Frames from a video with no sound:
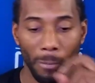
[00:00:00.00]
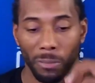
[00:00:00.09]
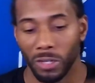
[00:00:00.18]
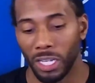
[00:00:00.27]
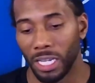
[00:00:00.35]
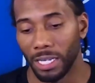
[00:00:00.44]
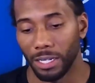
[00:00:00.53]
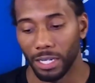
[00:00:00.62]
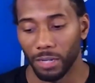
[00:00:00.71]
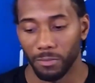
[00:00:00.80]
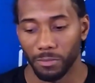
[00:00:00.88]
and
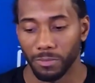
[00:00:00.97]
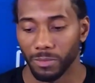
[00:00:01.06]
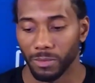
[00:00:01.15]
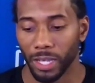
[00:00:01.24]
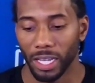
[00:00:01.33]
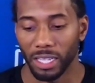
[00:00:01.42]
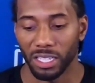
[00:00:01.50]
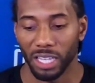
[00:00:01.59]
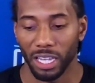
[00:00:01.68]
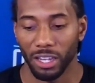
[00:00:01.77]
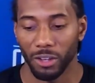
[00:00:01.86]
um, like I said,
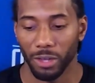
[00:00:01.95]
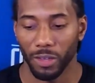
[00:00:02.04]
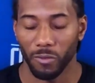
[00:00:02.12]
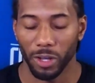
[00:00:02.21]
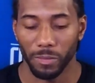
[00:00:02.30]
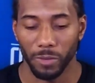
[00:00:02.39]
he don't give up.